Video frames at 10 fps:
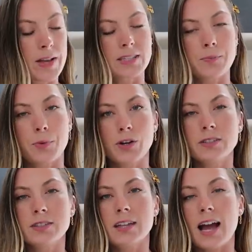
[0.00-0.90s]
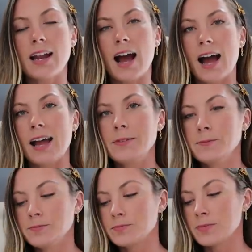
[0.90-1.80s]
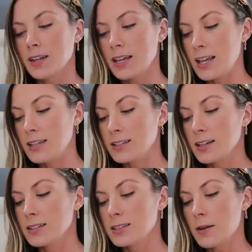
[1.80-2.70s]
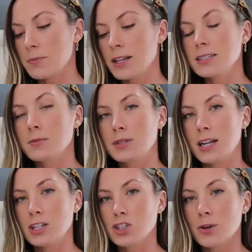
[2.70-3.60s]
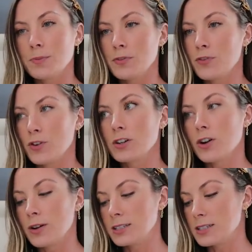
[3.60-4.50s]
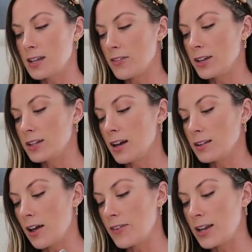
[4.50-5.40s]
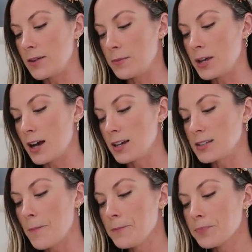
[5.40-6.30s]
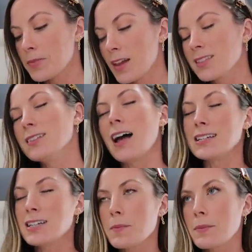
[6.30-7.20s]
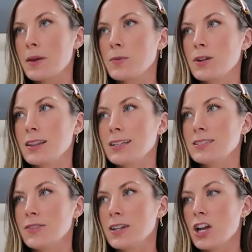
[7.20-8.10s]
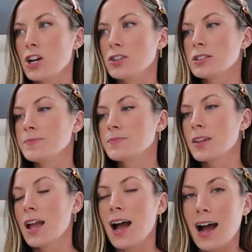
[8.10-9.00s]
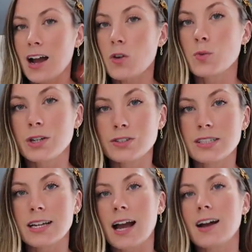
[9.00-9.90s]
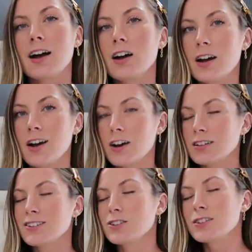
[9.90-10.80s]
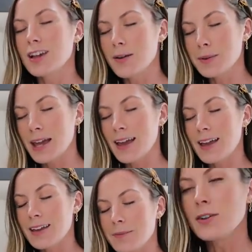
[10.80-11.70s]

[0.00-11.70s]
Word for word: It's important that I eat something substantial before going to seven eleven because the last time I made one of these videos, I got real sick. I got, I got a little tummy ache.